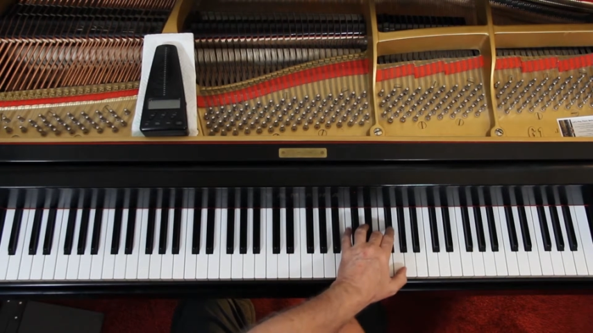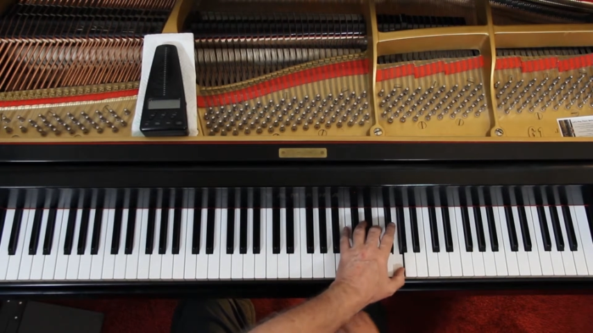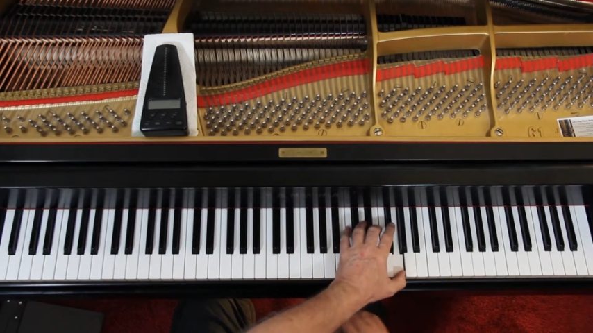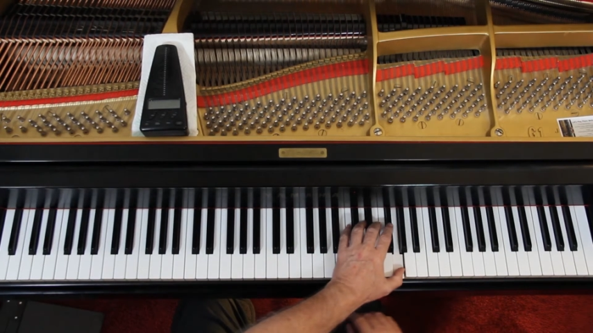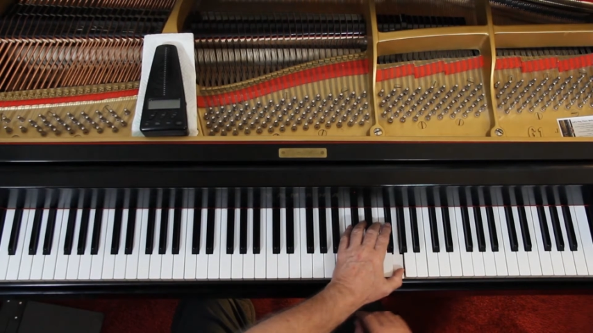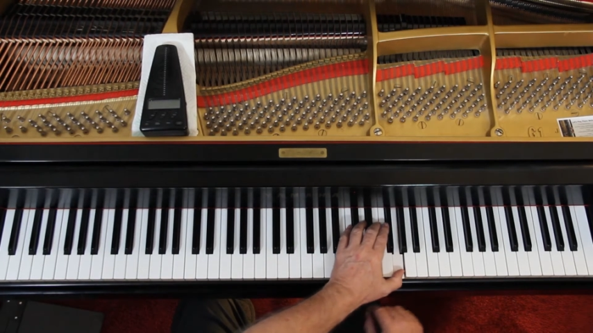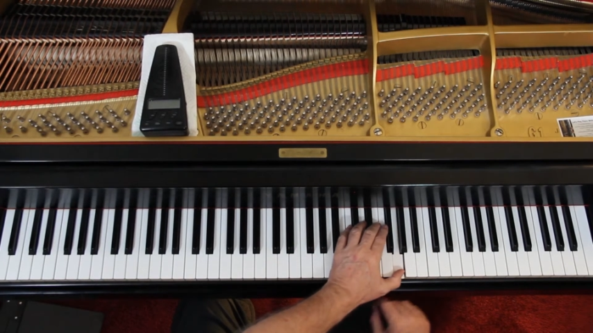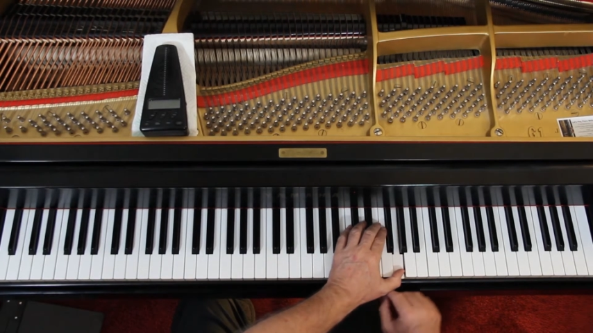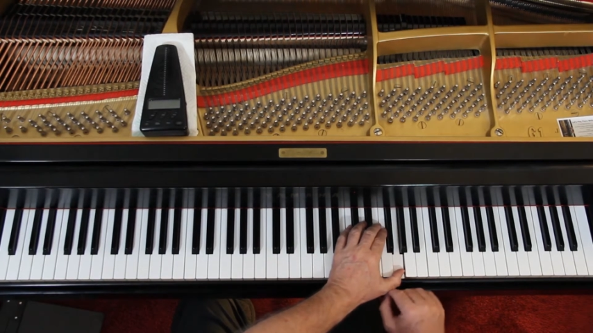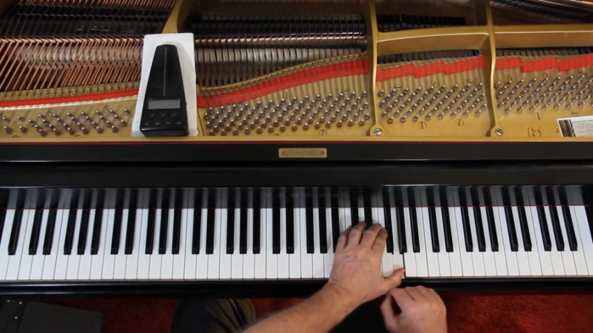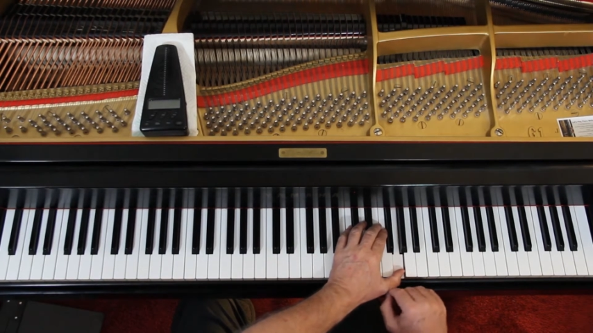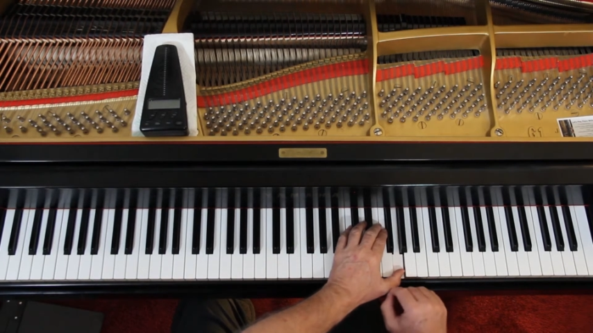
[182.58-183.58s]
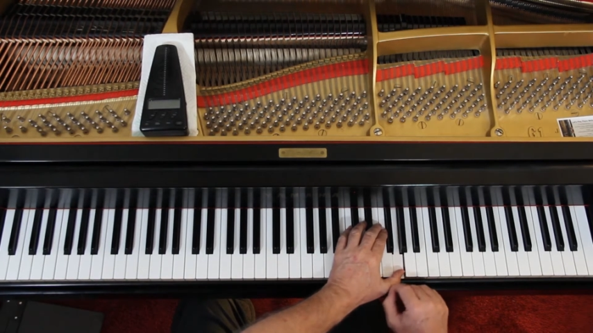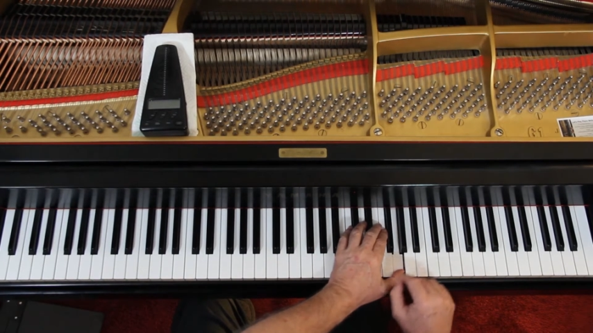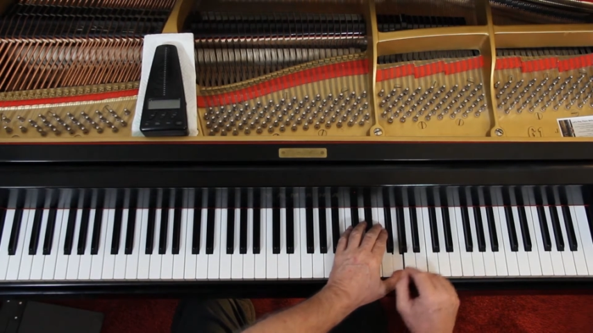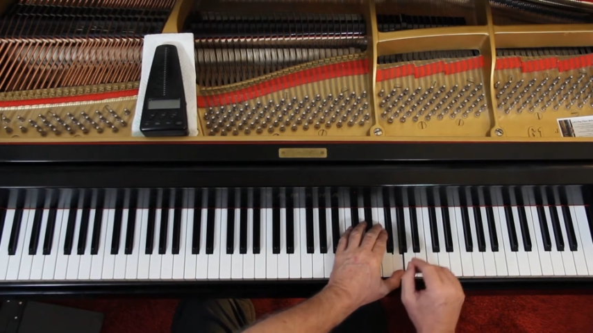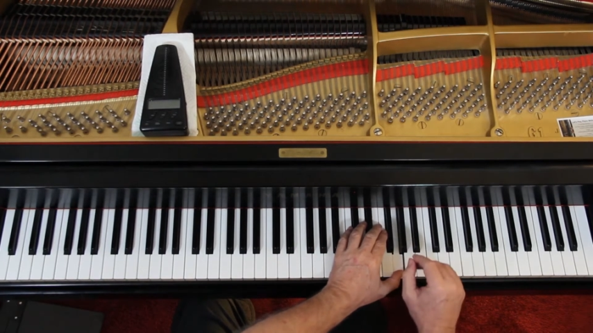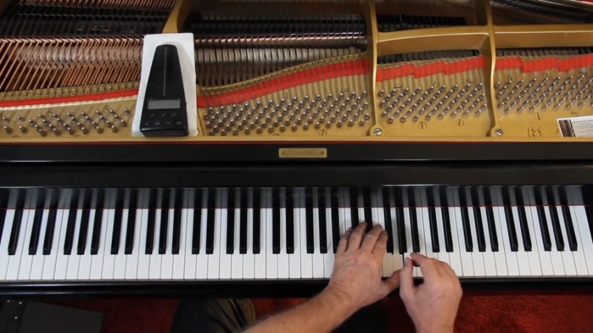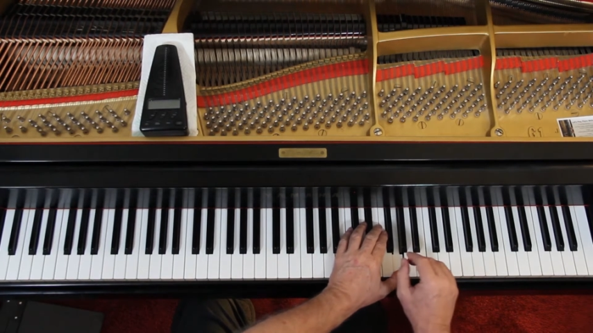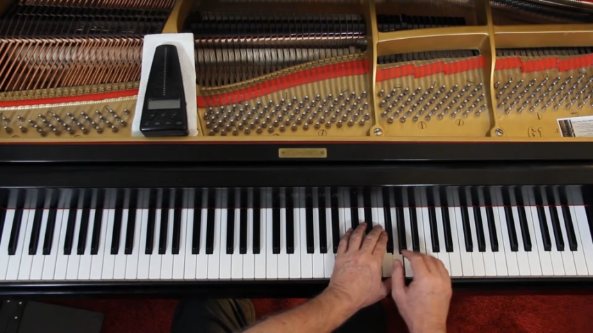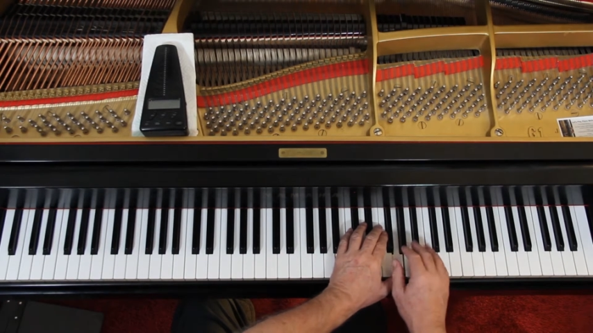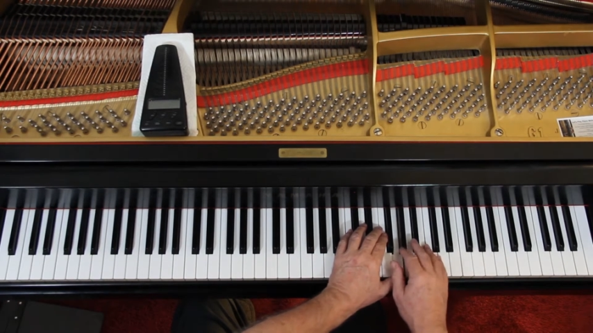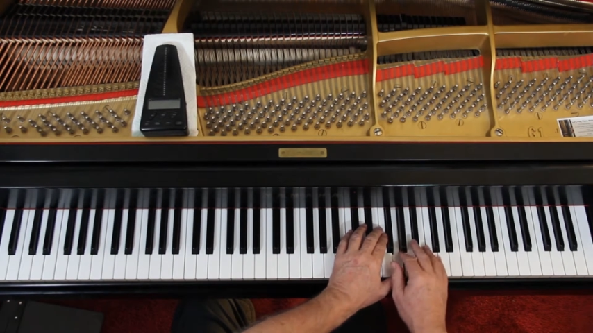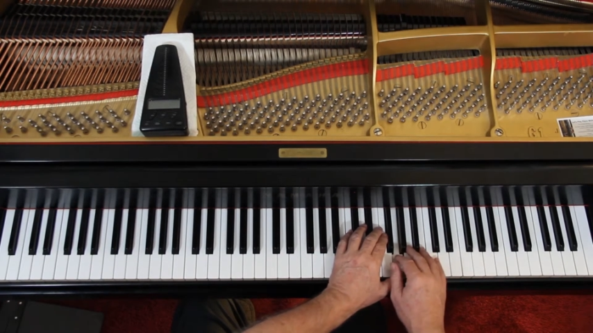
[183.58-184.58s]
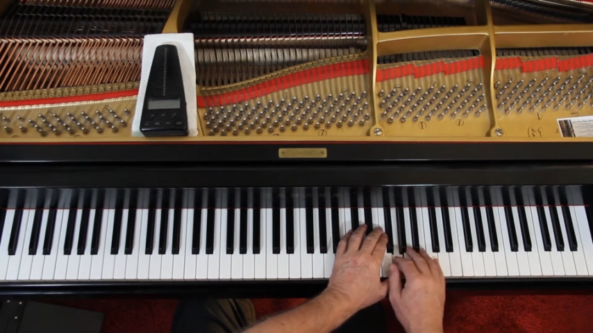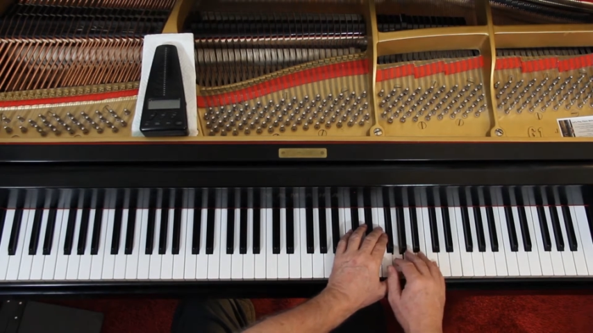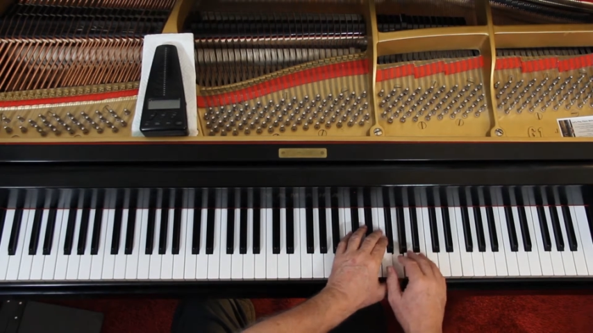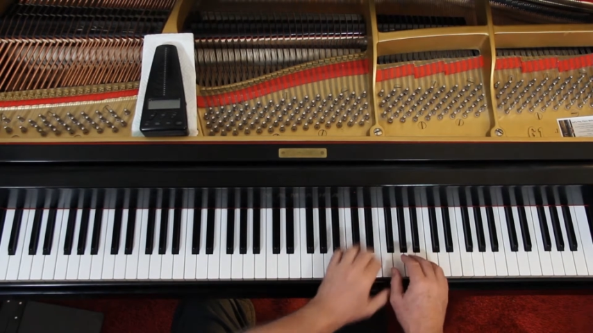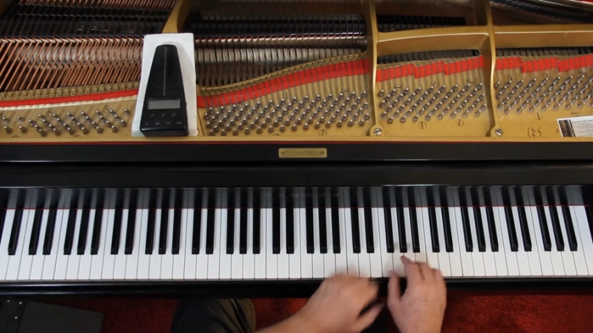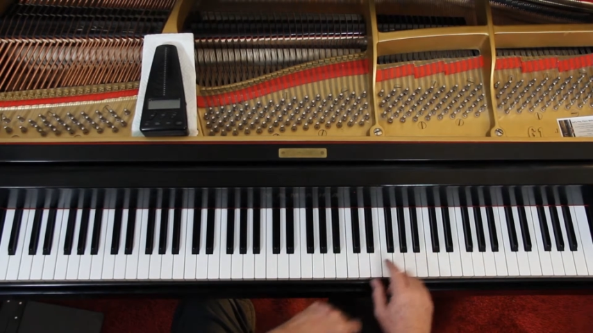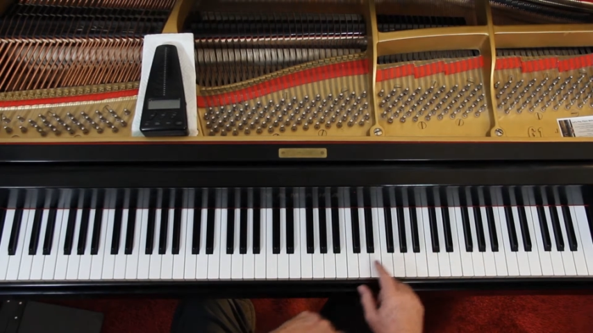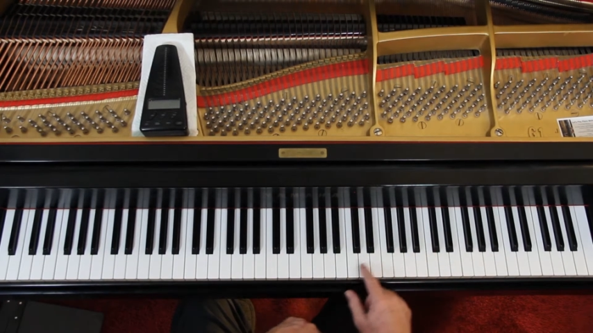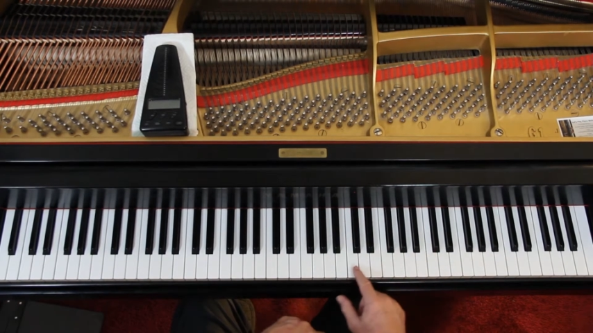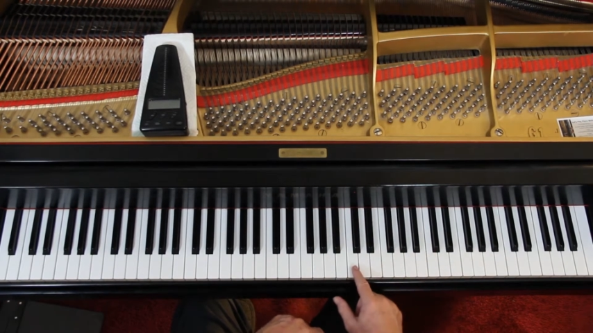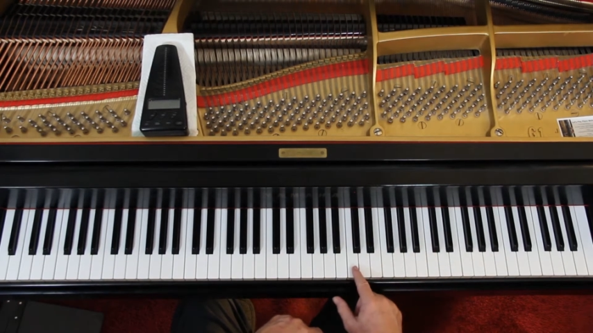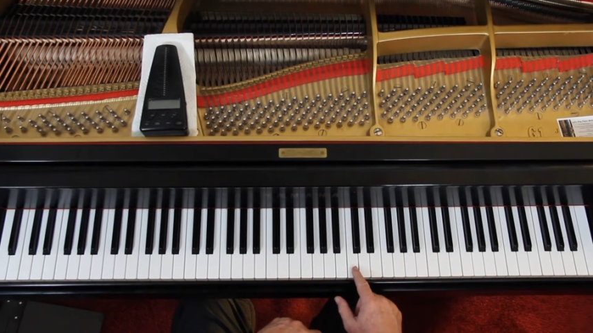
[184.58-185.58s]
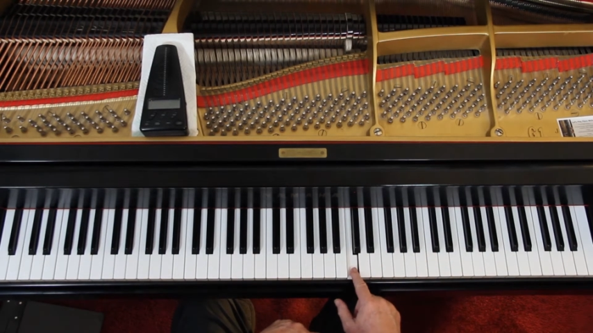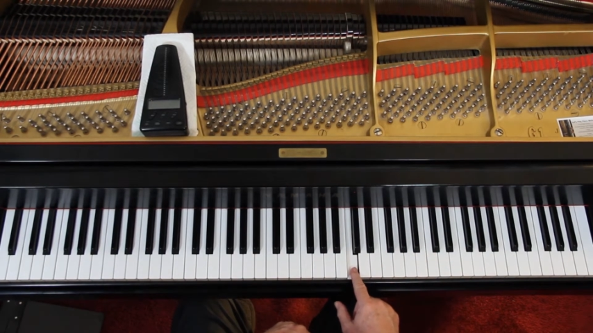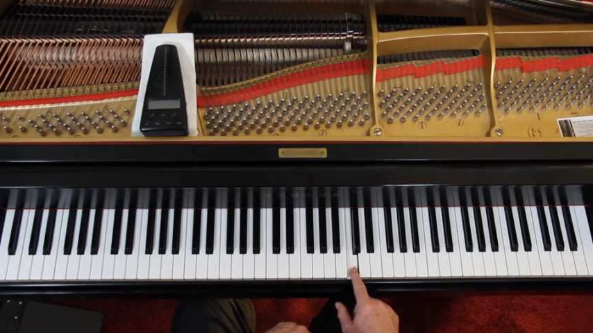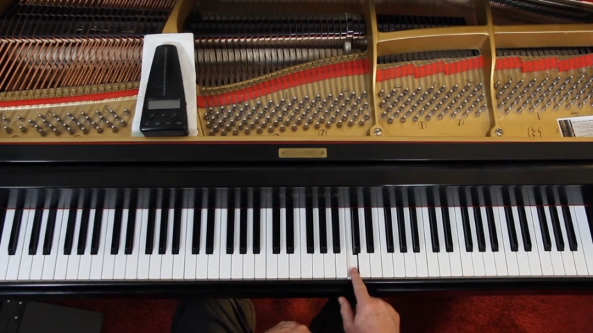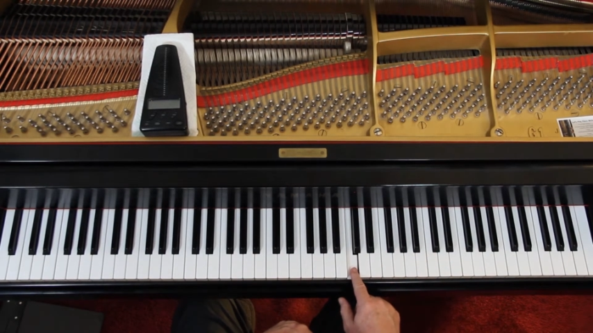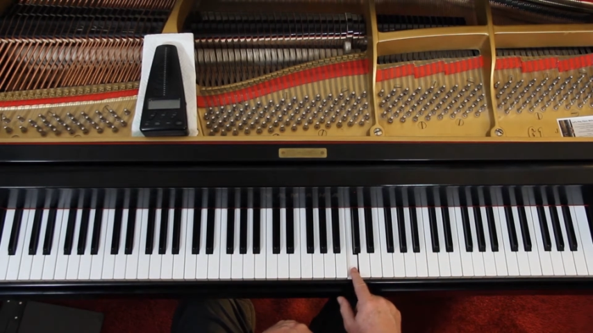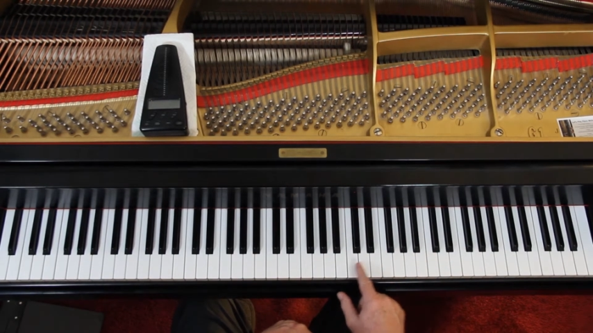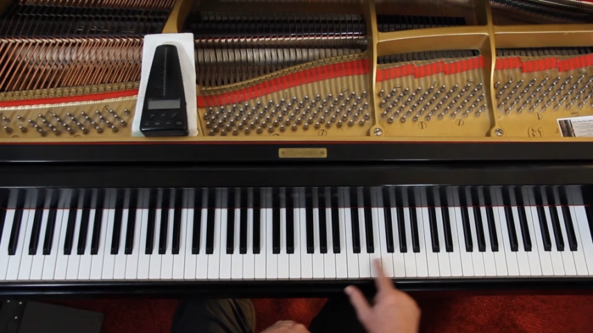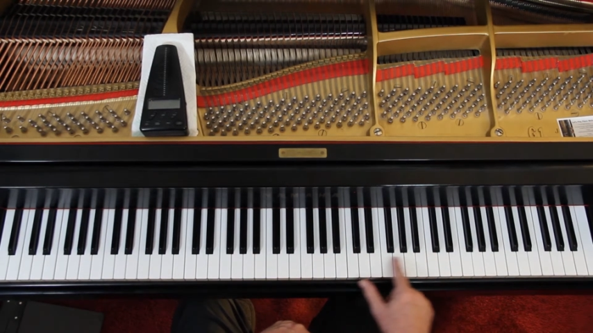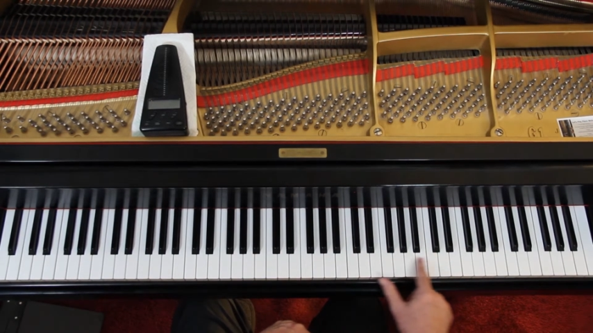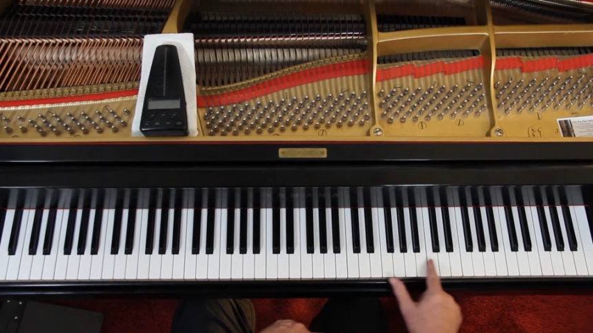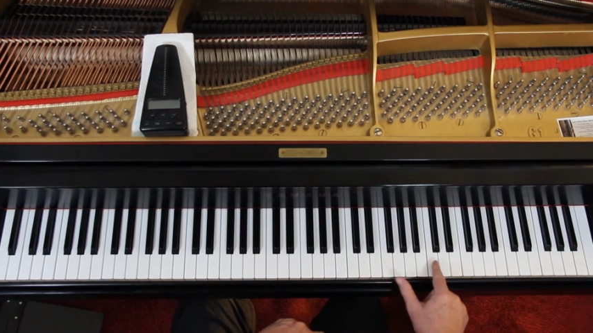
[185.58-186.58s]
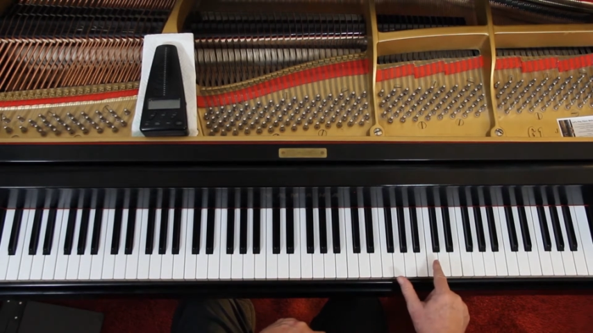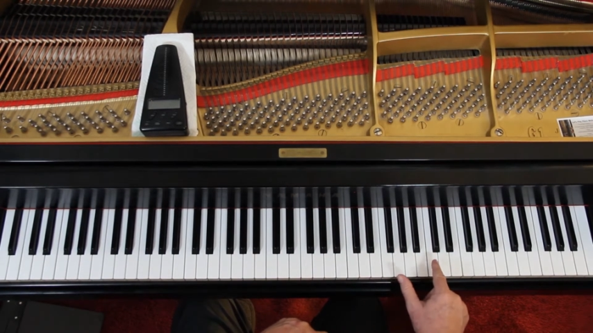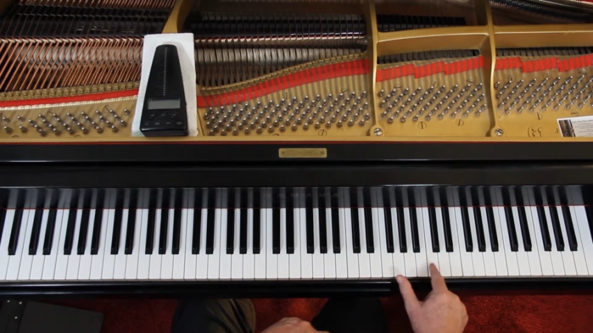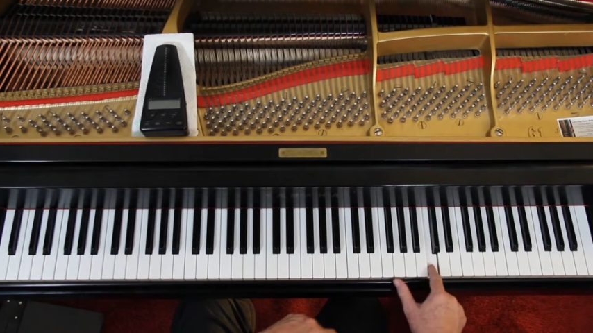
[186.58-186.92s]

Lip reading: Nobody's mouth can be seen.